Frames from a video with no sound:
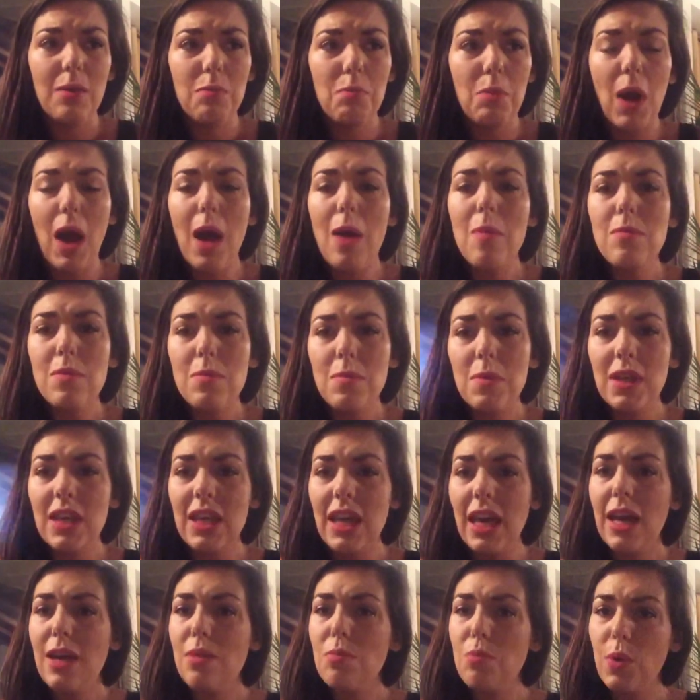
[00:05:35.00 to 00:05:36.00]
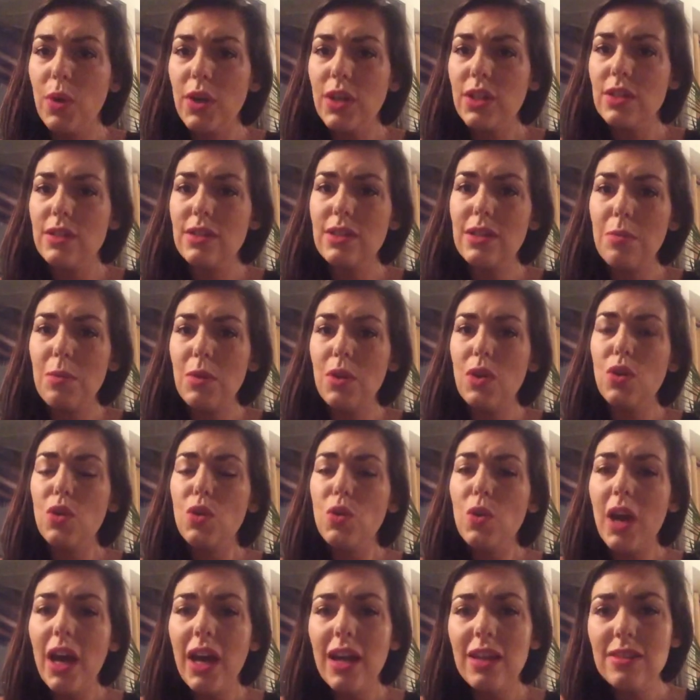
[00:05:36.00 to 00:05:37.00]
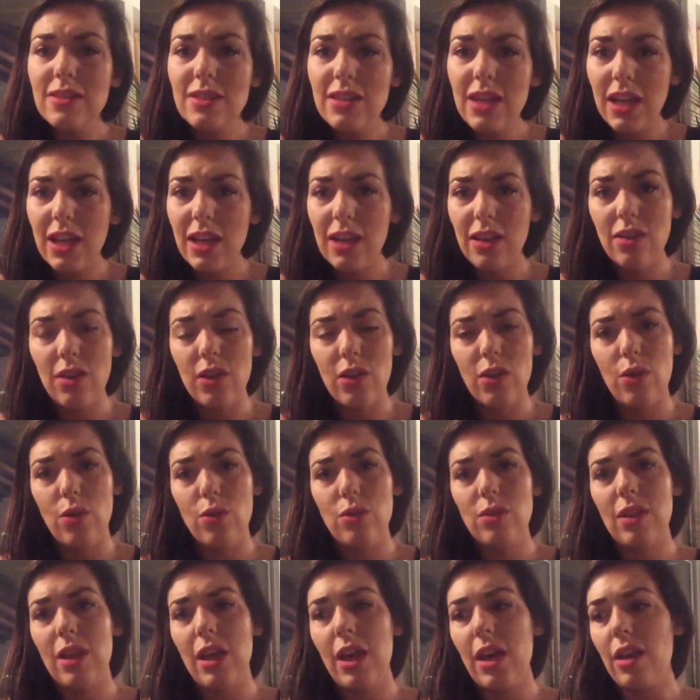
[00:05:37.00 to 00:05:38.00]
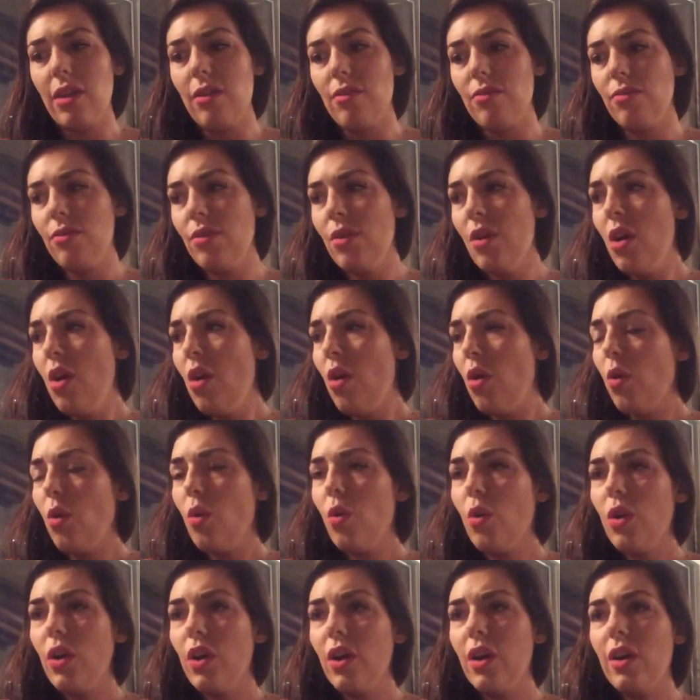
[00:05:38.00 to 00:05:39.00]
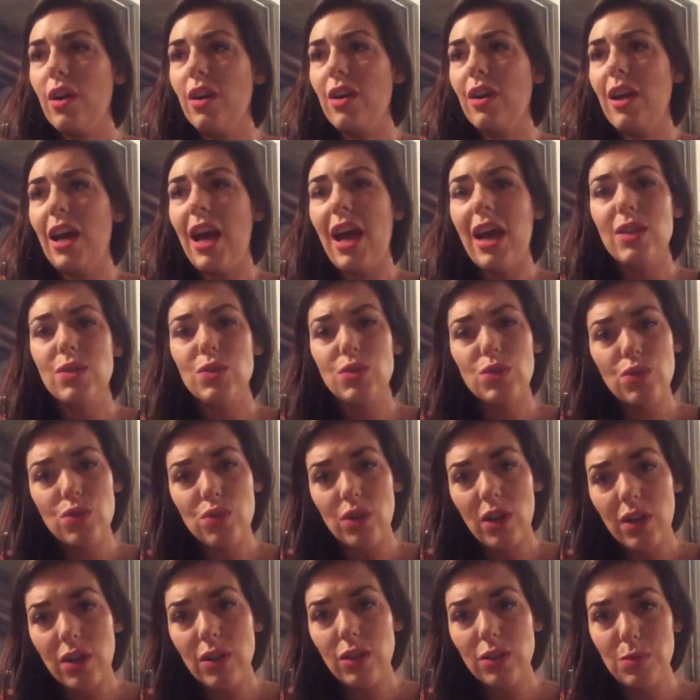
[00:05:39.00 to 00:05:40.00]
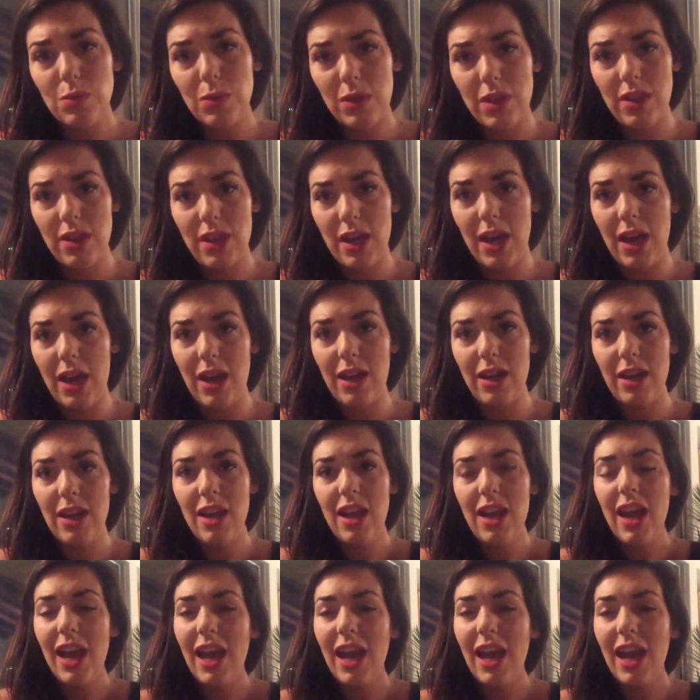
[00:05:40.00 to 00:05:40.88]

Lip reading: probably can point to someone who has taken their own life or has struggled with that.